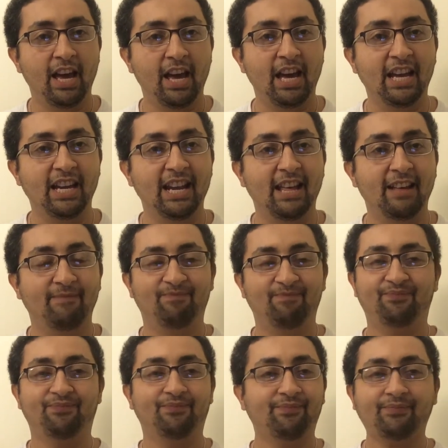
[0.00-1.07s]
and
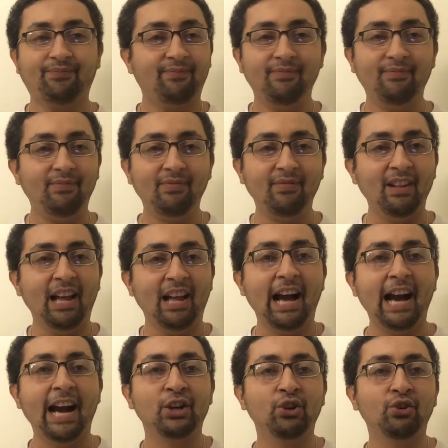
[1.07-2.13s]

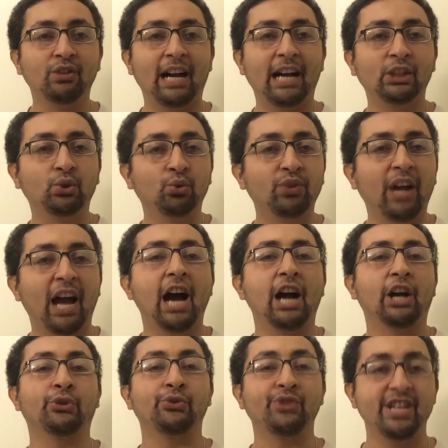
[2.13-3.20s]
I do
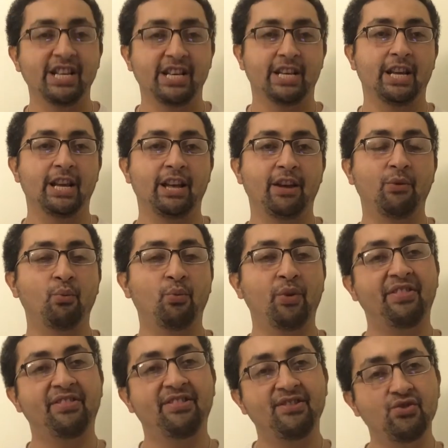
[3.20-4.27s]
not agree
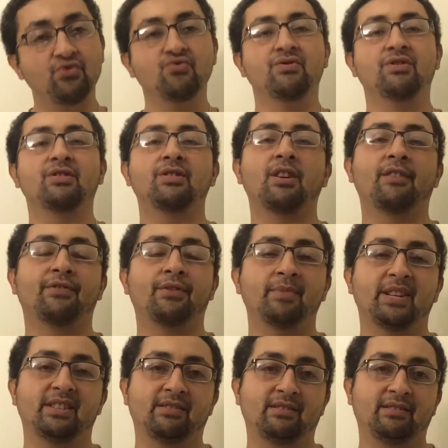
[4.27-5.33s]
with you,
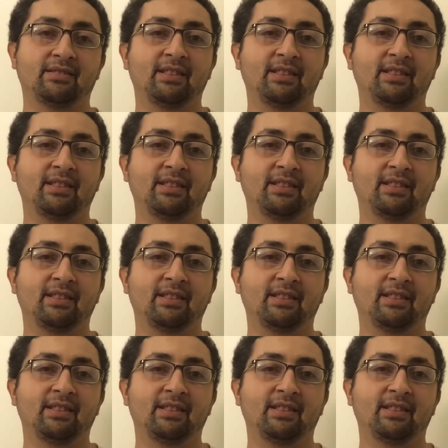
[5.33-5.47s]
government,